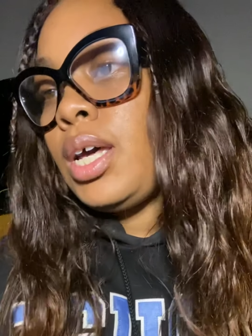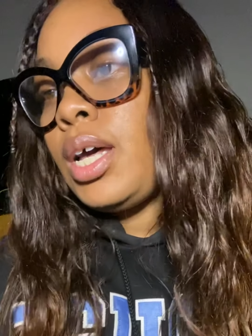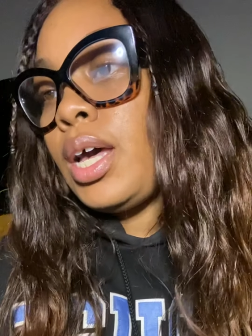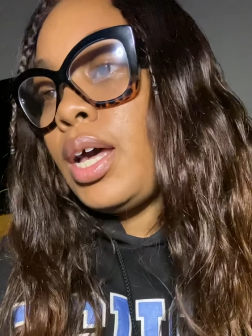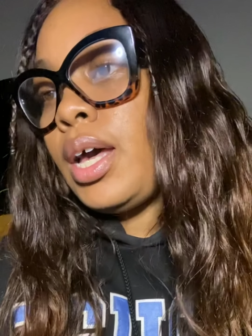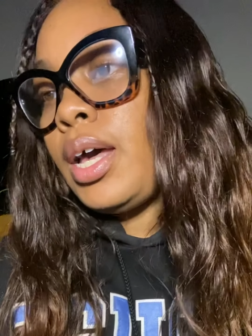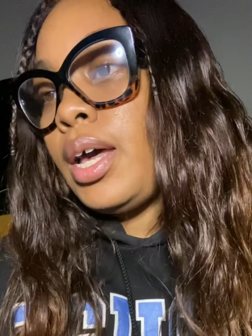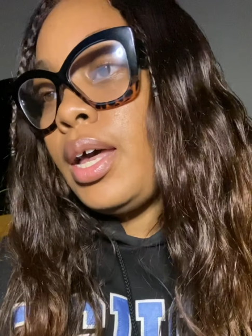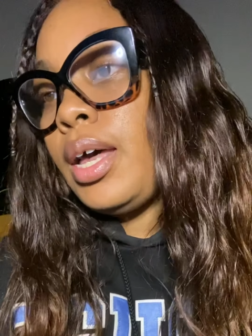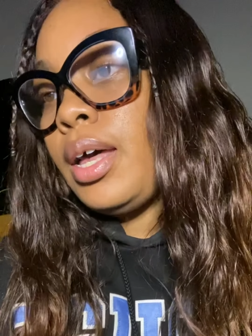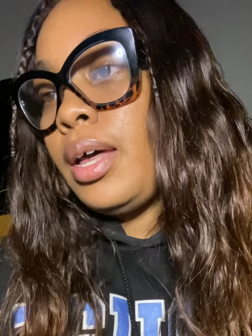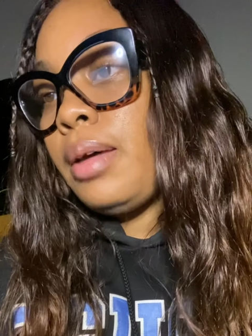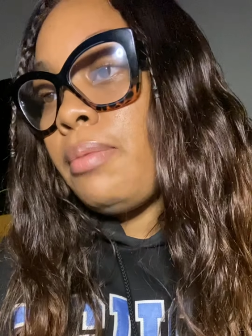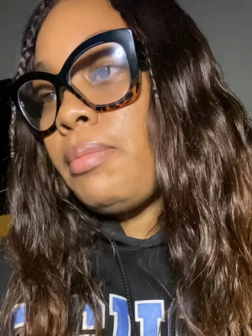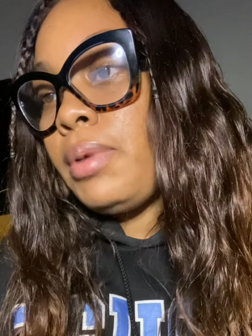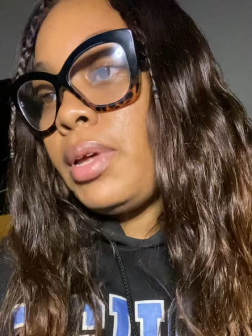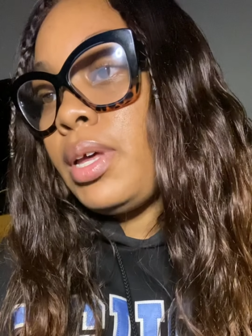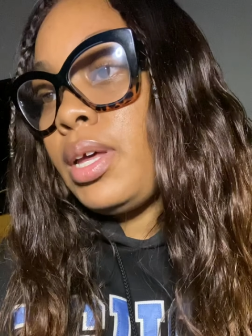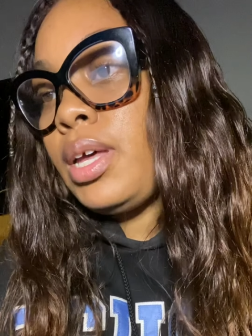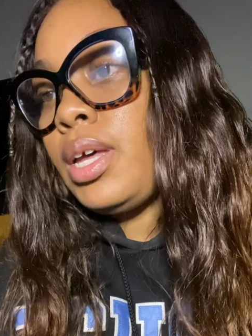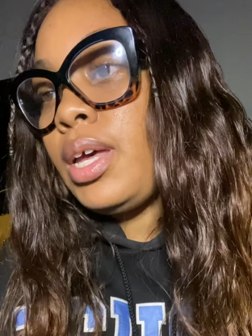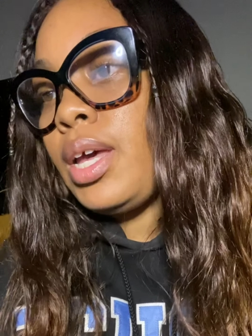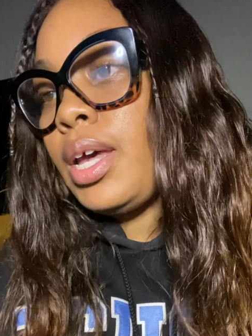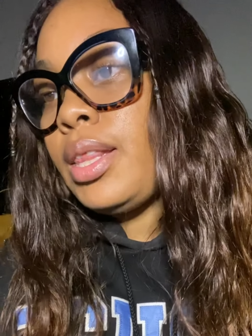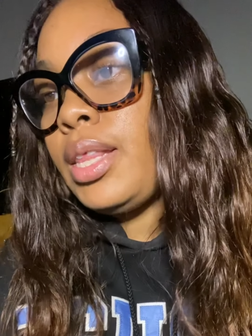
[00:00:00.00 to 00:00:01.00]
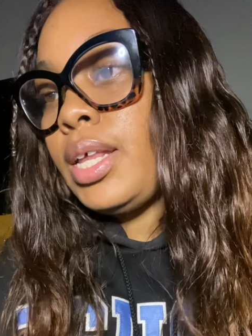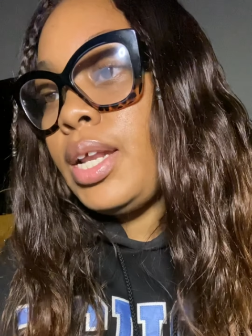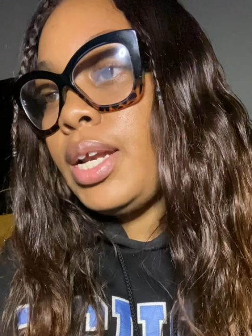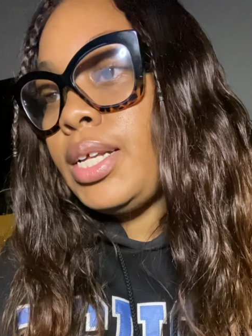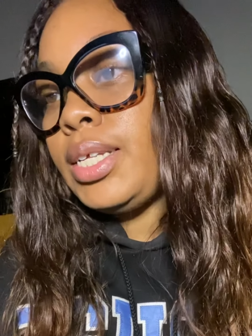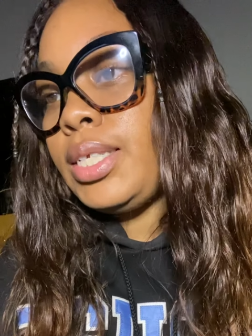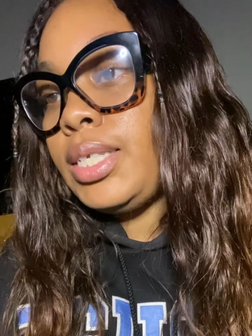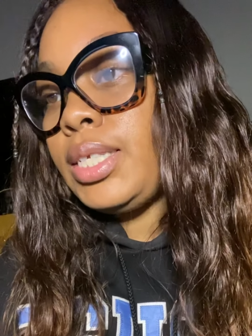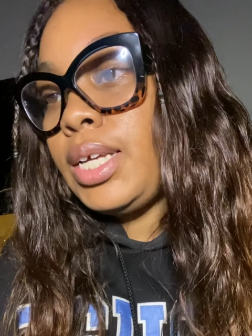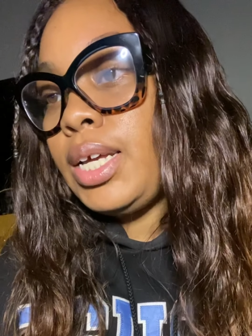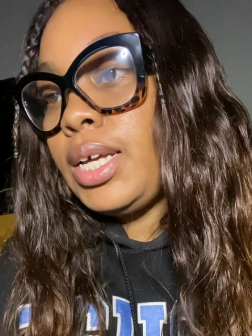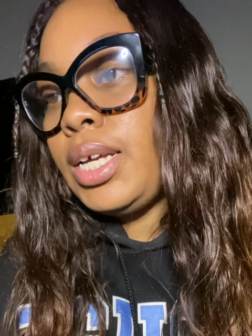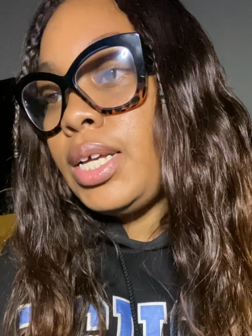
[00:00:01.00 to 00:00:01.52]
And then it
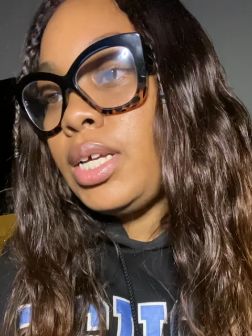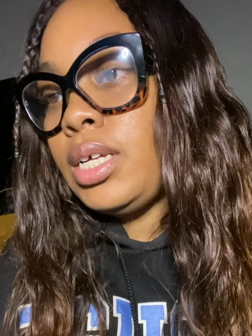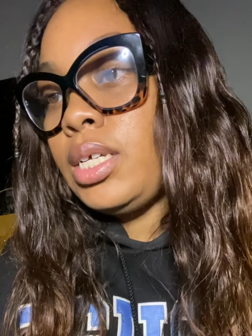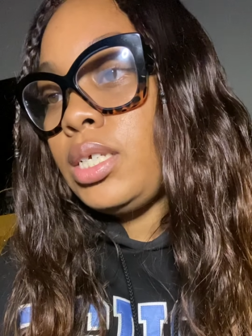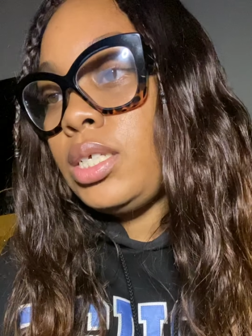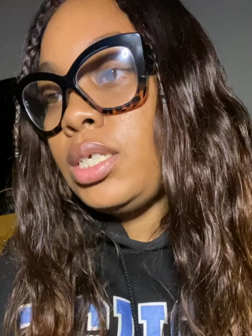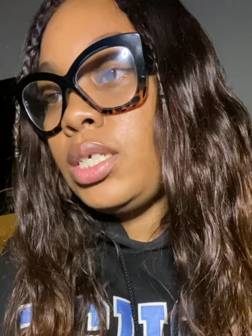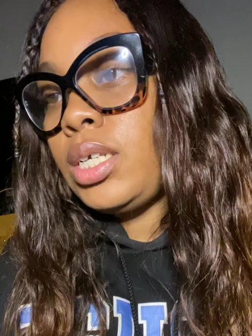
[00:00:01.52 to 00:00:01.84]
says